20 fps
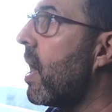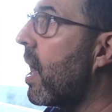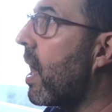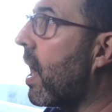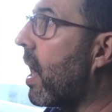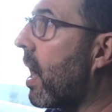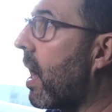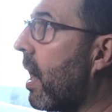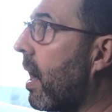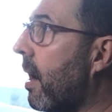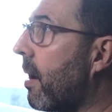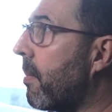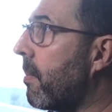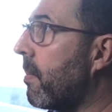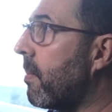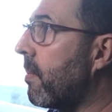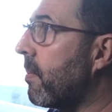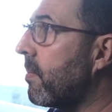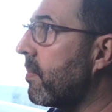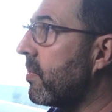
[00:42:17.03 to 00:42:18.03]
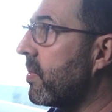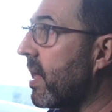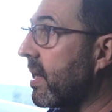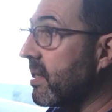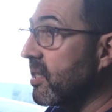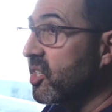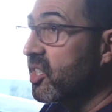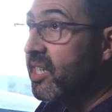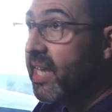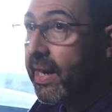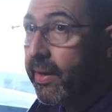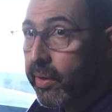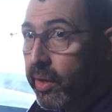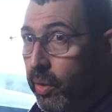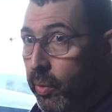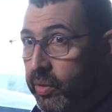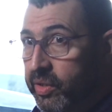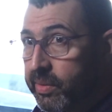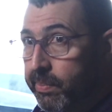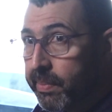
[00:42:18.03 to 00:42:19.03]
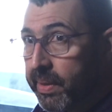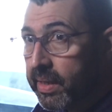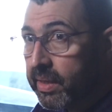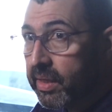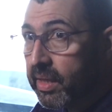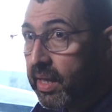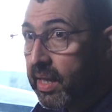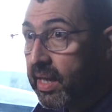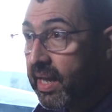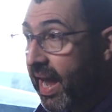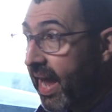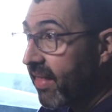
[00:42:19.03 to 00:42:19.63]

then stereo was a big thing,